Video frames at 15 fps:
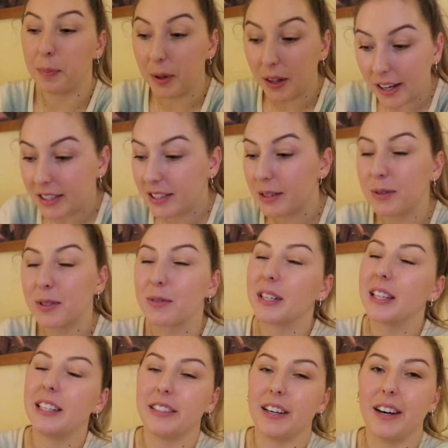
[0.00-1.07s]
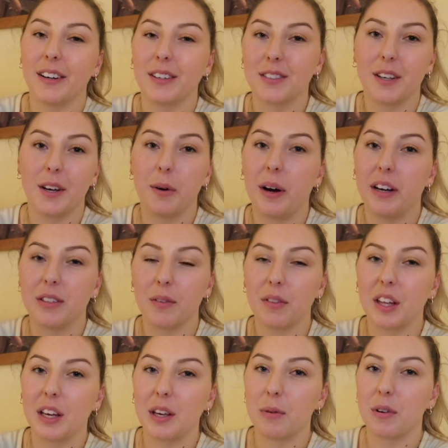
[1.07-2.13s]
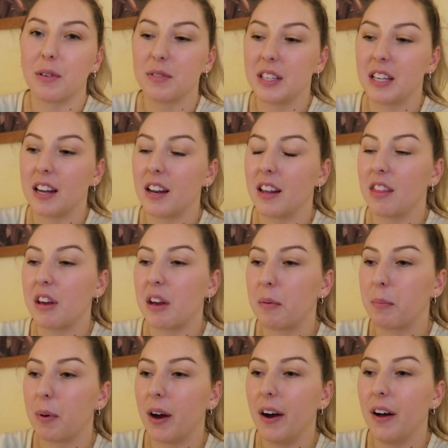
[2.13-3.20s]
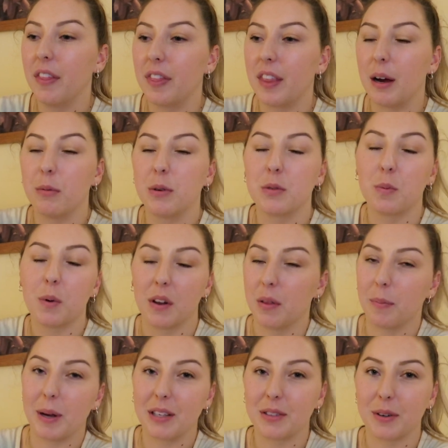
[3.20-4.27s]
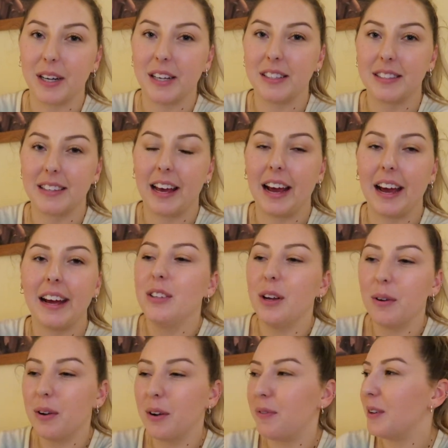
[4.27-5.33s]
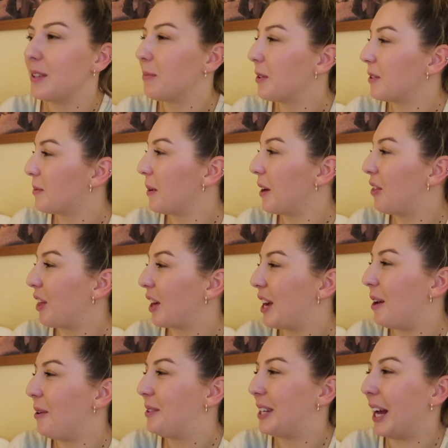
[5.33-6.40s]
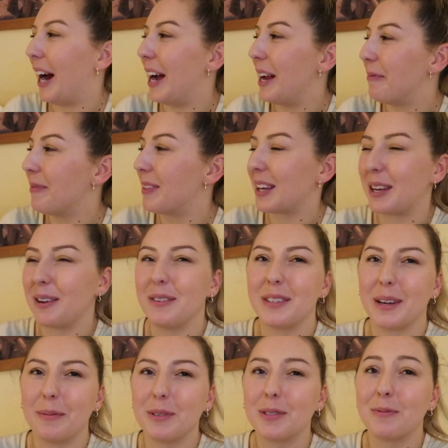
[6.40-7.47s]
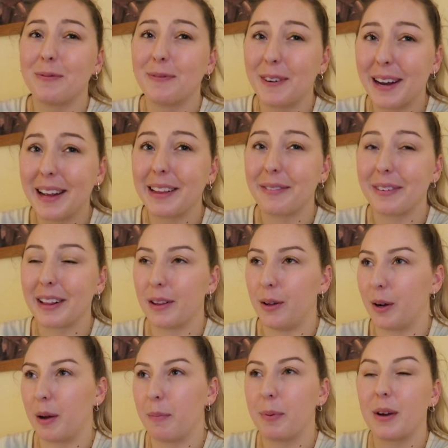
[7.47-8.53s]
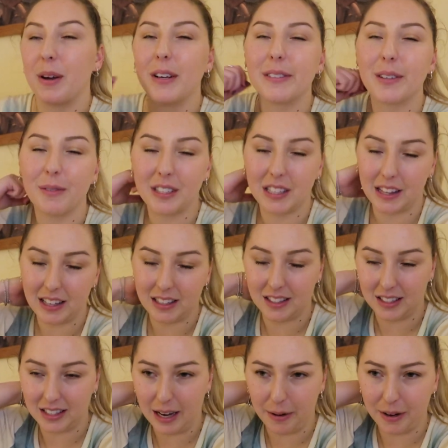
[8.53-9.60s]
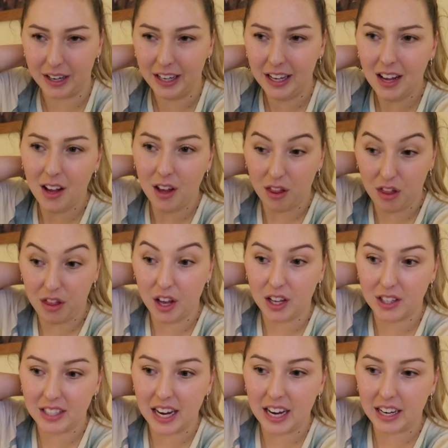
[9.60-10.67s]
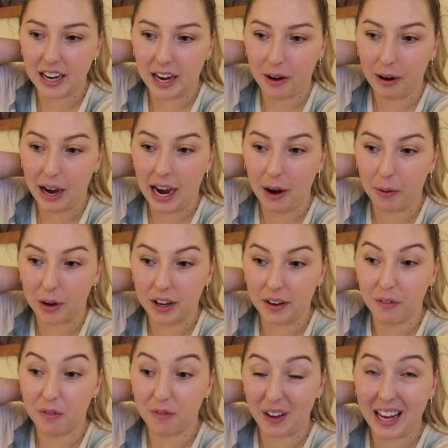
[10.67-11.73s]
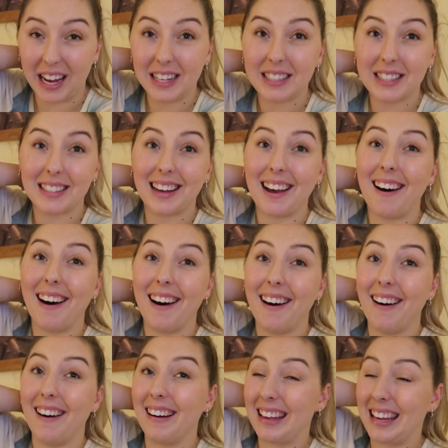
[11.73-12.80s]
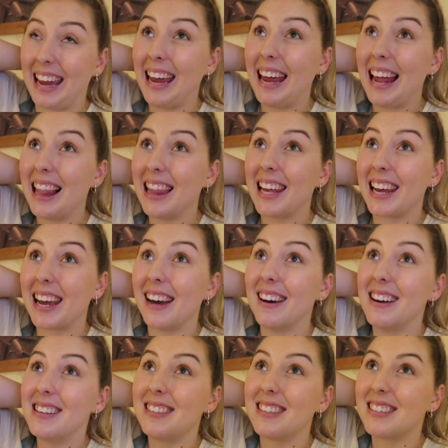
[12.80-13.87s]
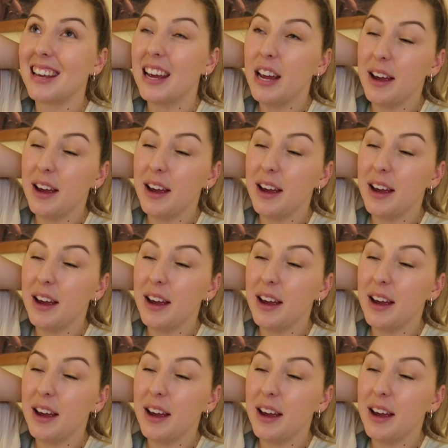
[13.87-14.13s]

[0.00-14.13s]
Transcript: Plus, it was really dark, so I don't think you would have seen anything, but that was one of the best rides there. Don't know if it was worth the queue time. The queue time was really, really long, and because obviously this is our third day now, our feet are killing us.